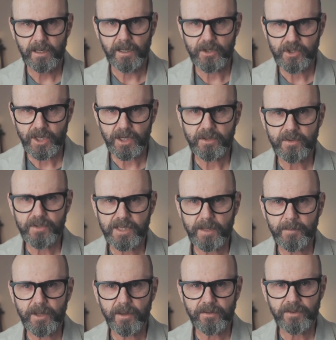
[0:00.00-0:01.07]
I'll show you
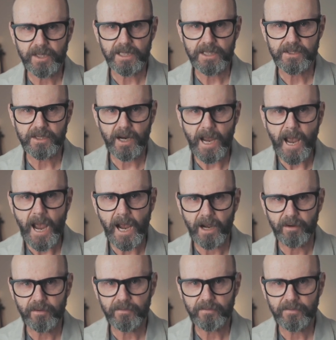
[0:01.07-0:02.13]
some of the things I
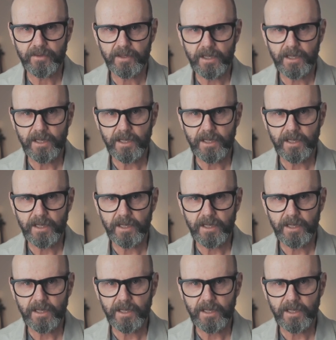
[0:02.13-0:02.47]
have,